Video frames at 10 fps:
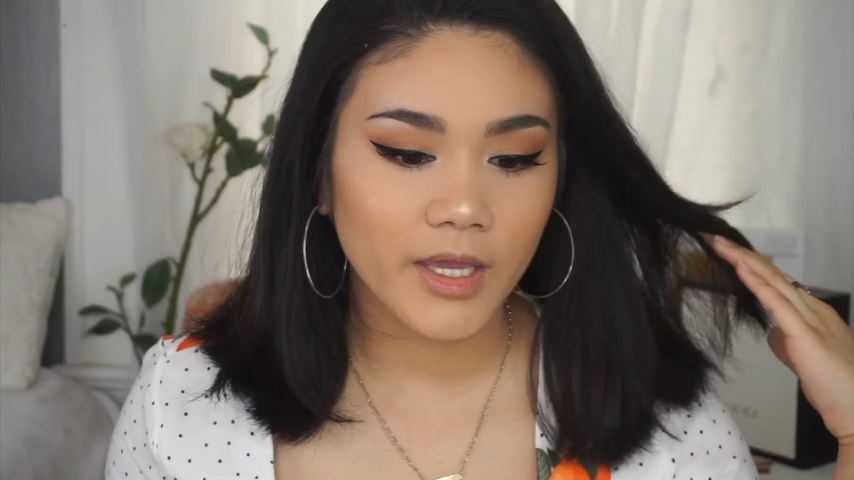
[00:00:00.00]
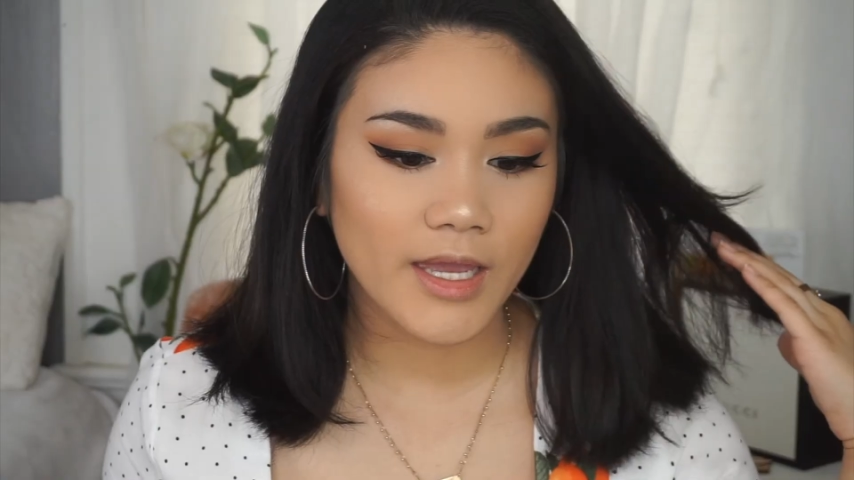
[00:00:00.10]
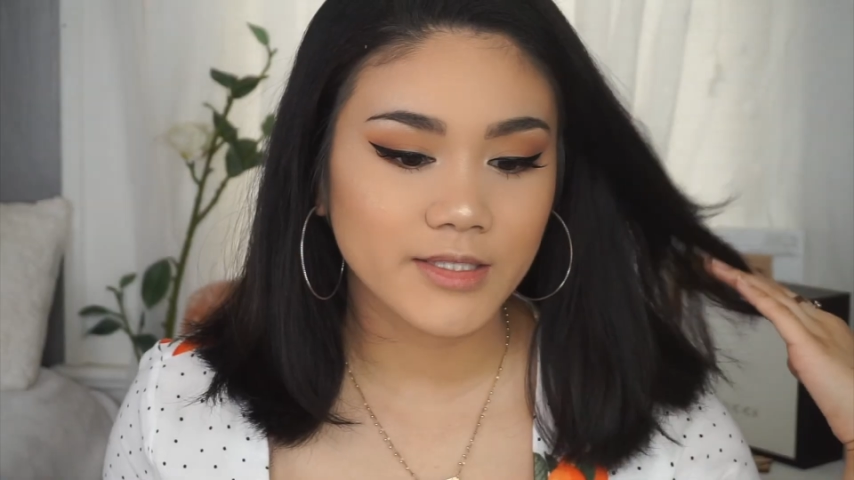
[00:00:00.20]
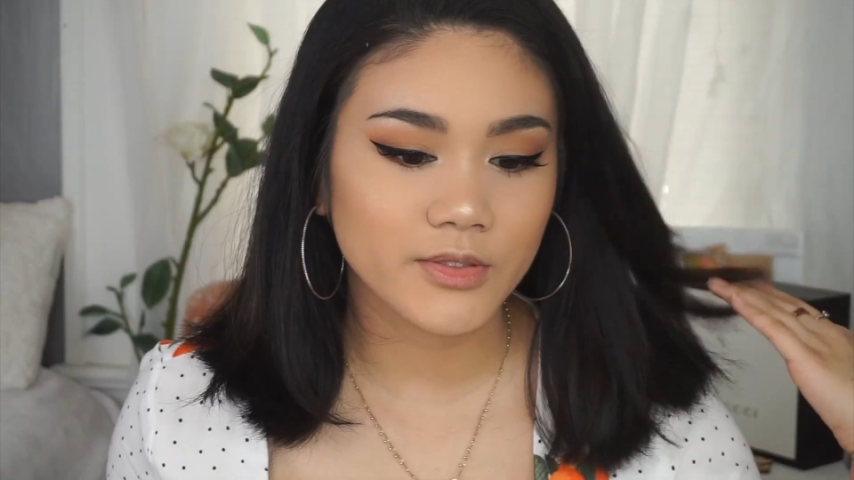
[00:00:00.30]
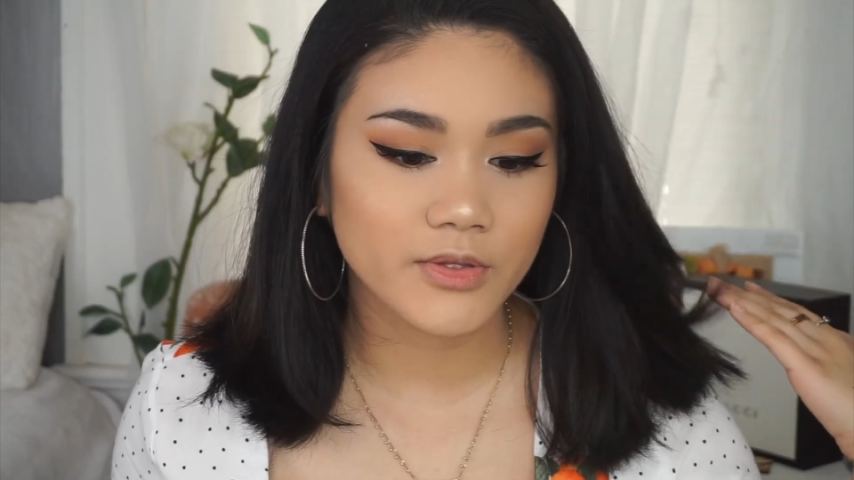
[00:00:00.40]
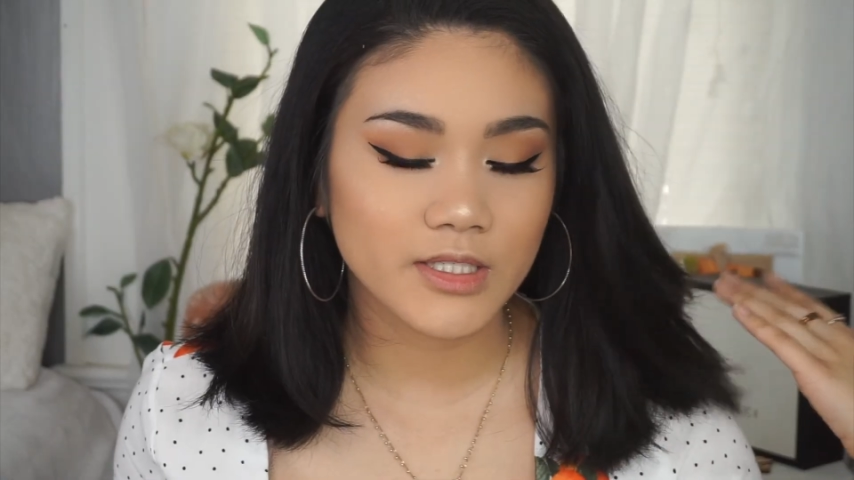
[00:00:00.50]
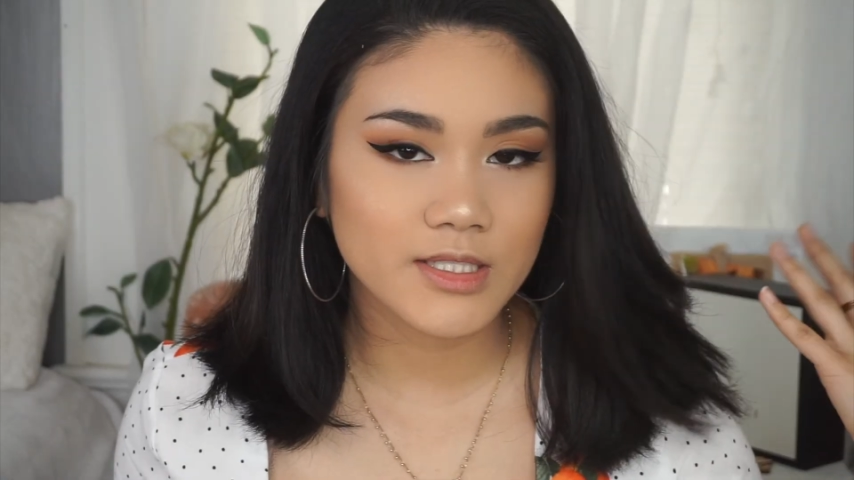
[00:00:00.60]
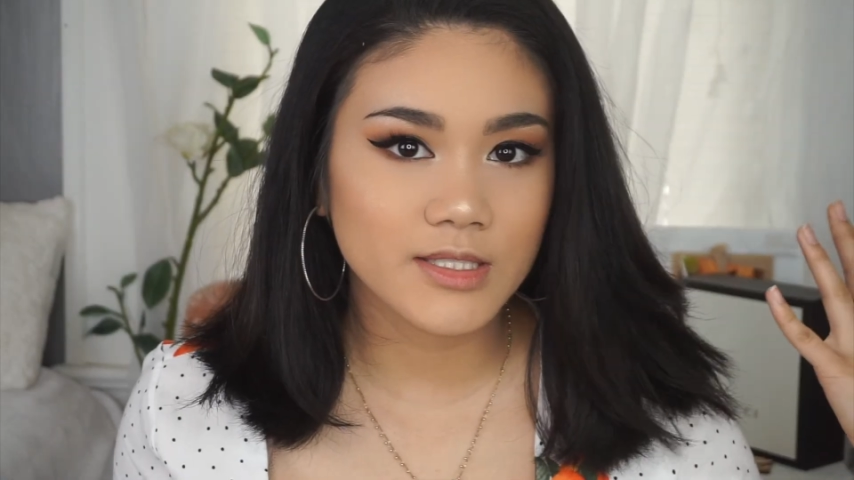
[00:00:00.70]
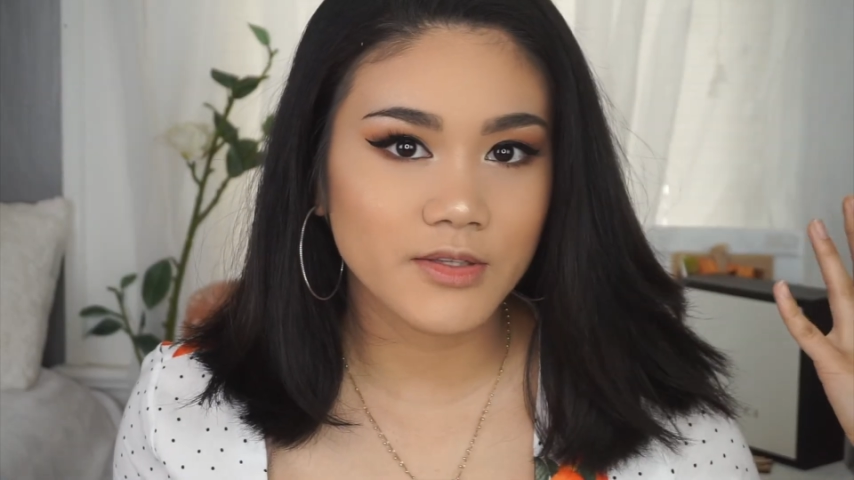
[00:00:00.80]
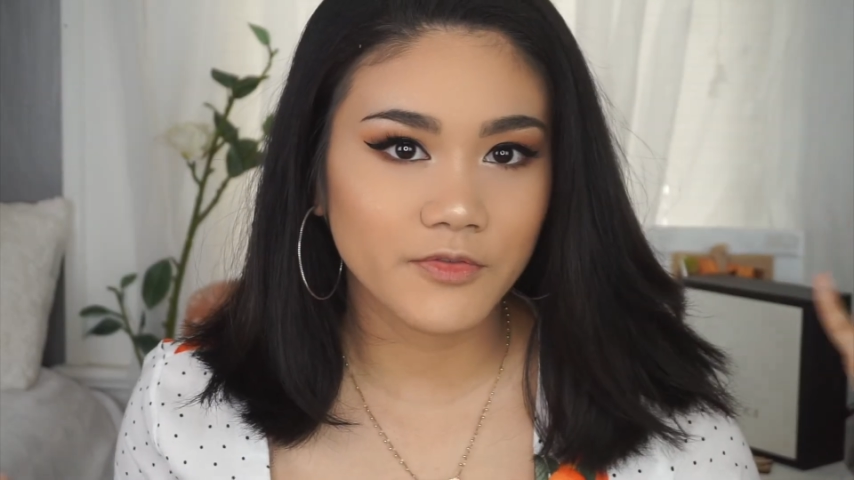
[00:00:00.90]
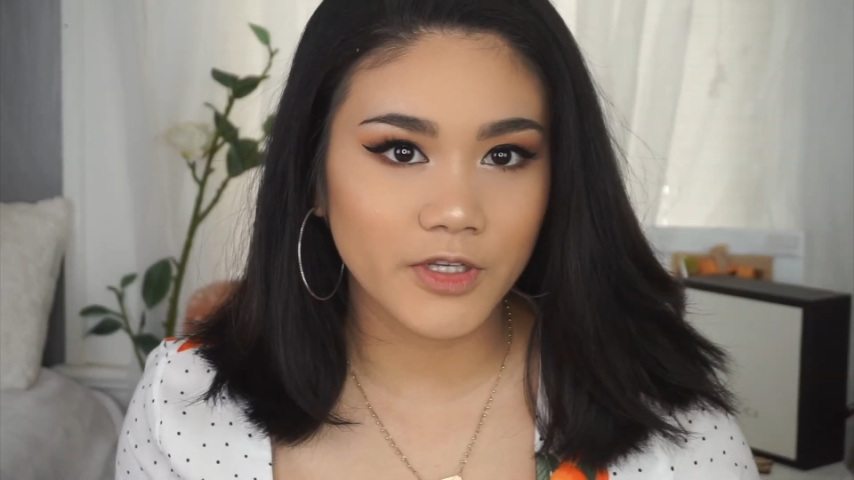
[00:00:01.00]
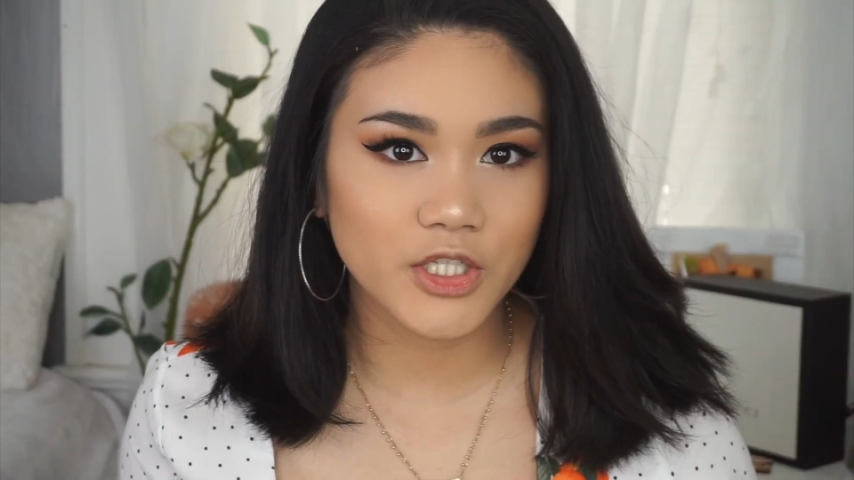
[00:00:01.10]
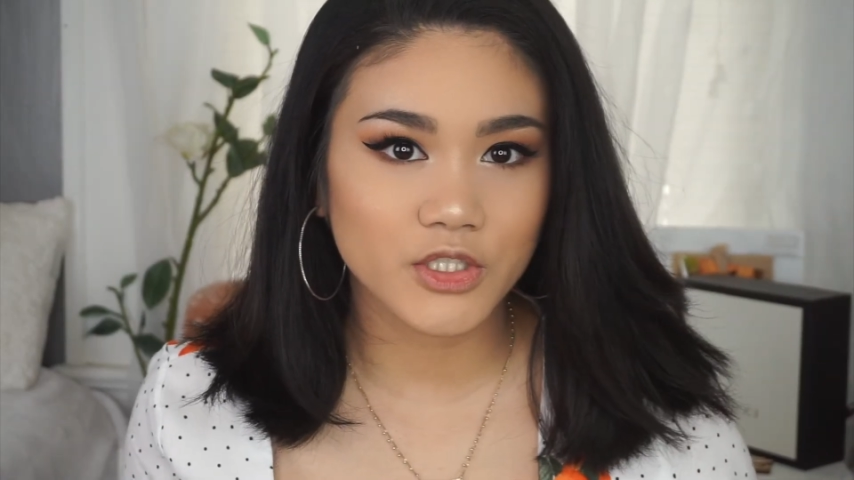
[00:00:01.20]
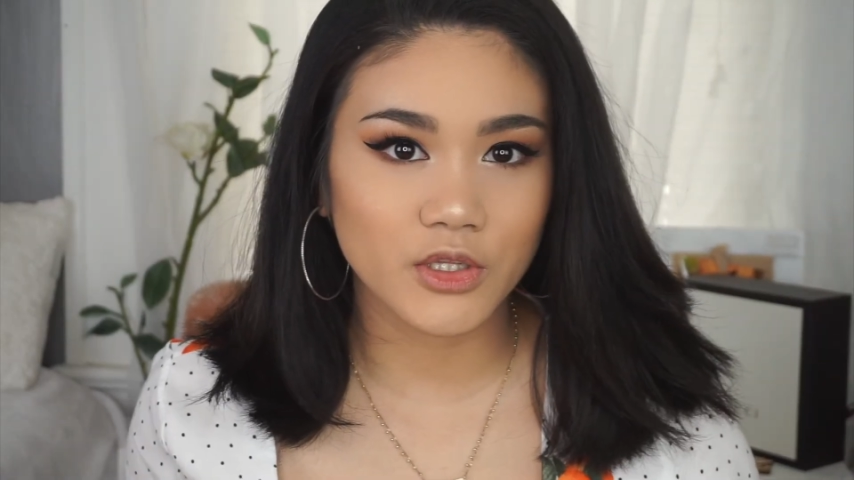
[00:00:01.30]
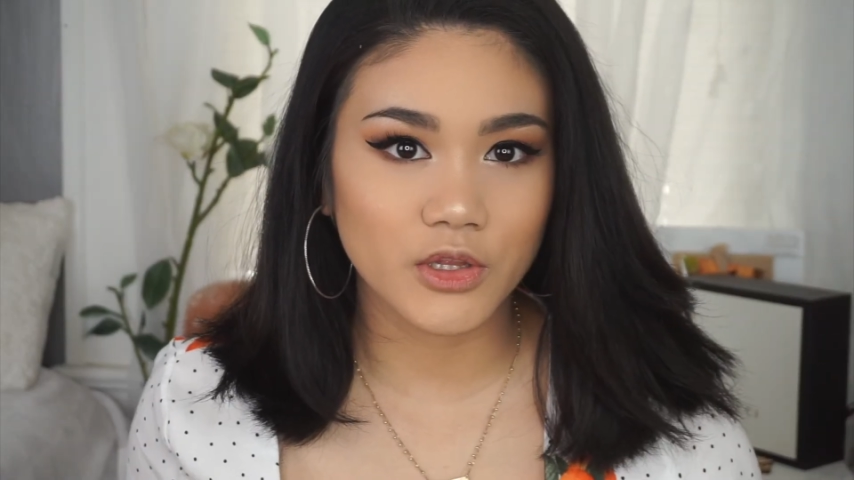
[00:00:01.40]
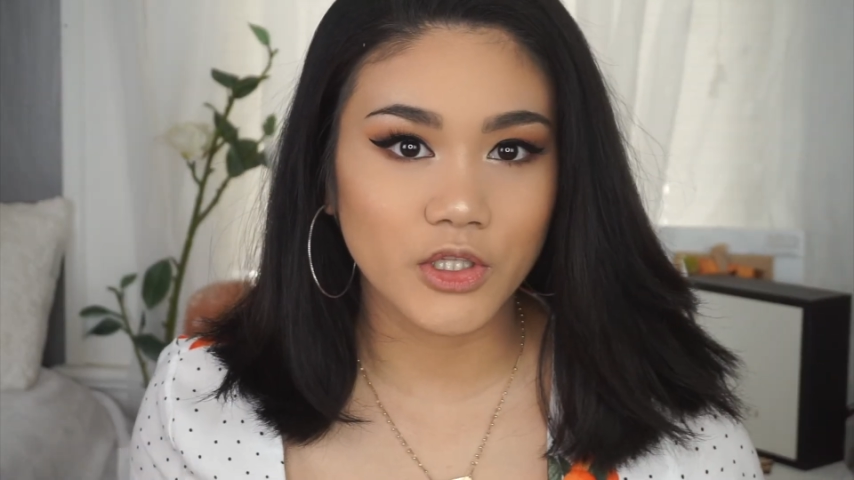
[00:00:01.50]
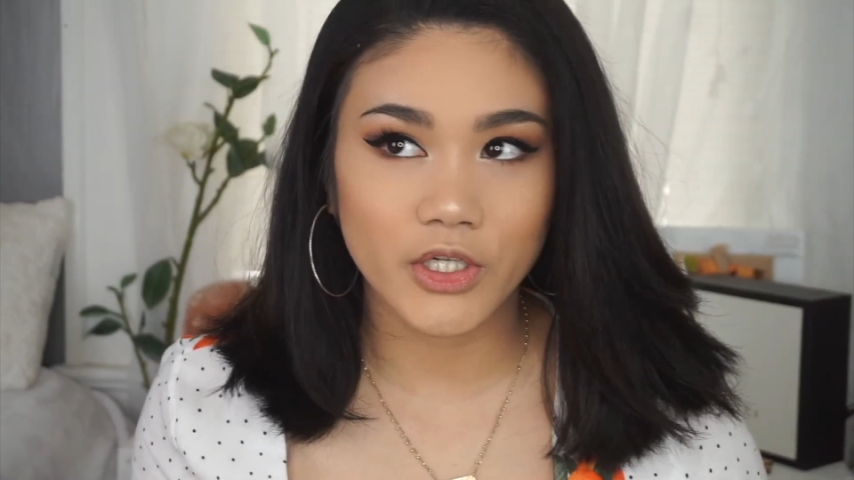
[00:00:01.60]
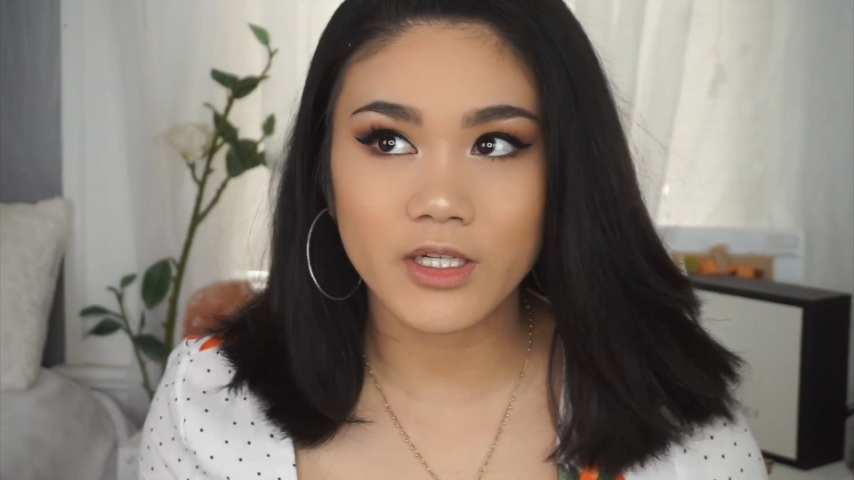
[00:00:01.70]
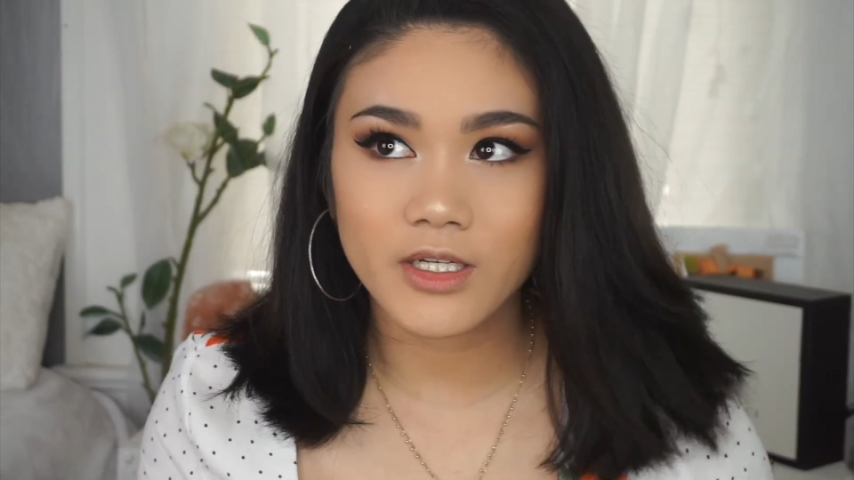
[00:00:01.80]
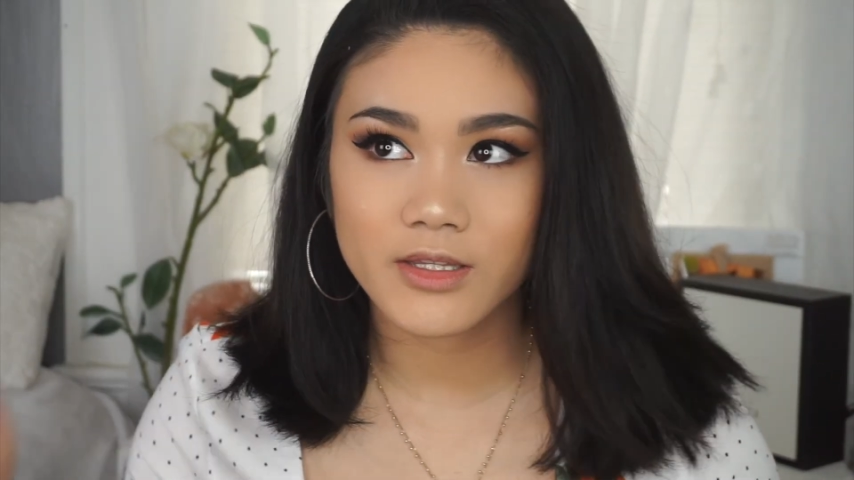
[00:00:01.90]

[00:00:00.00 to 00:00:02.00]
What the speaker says: Hey guys, so this is the finished look.